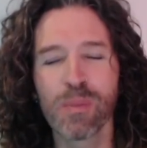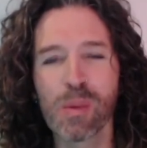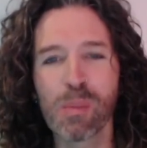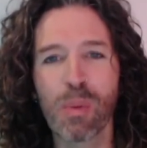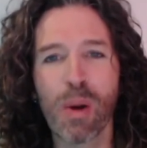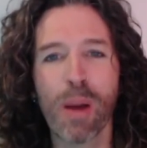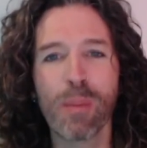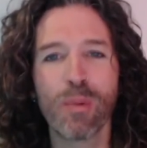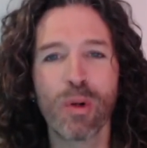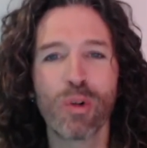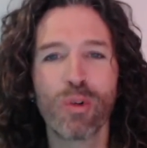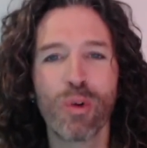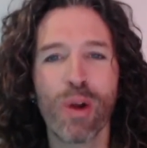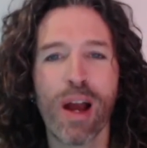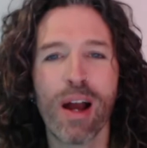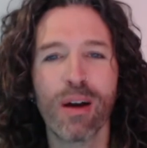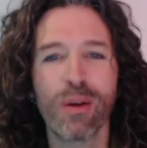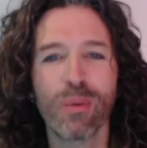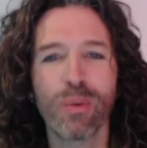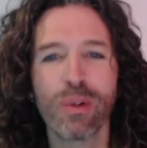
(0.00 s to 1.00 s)
primal
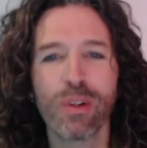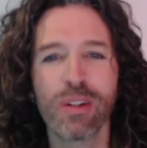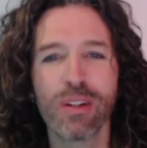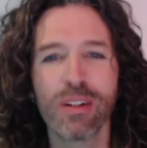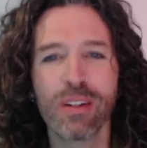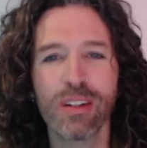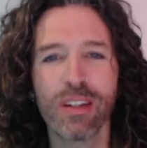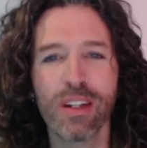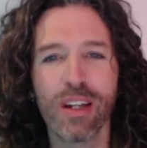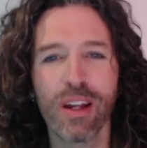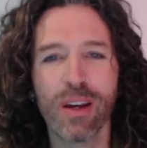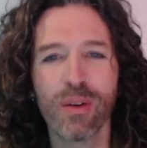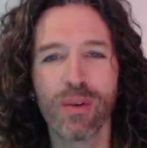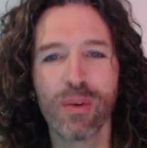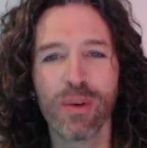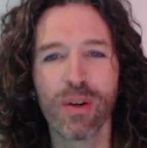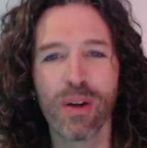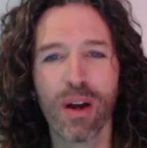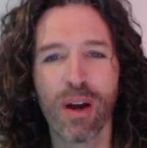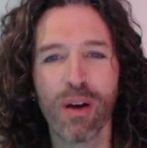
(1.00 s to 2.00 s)
ground, you
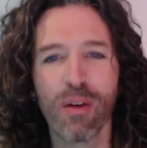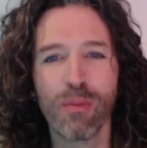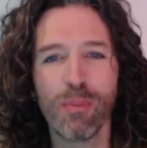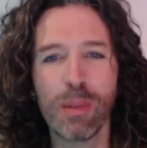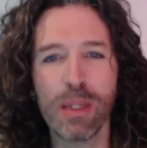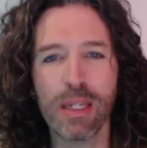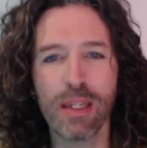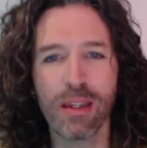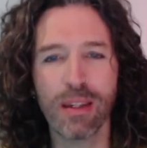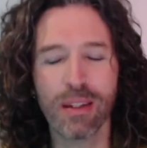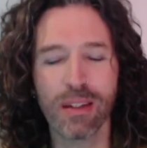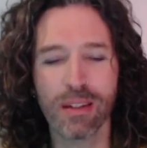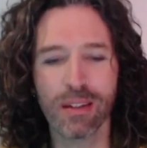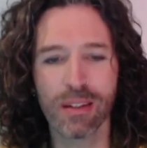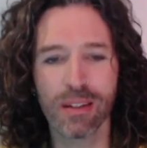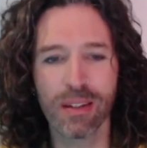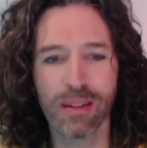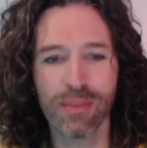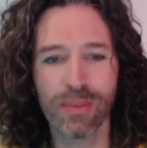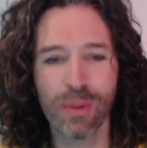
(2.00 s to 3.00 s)
know, of being,
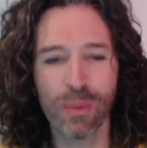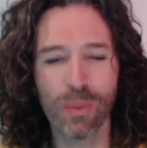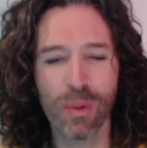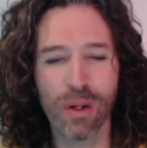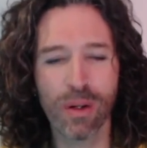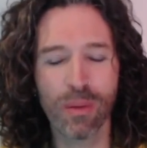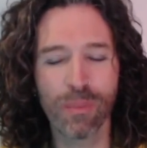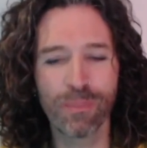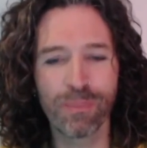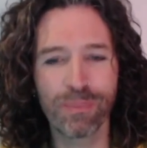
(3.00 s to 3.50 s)
if you will.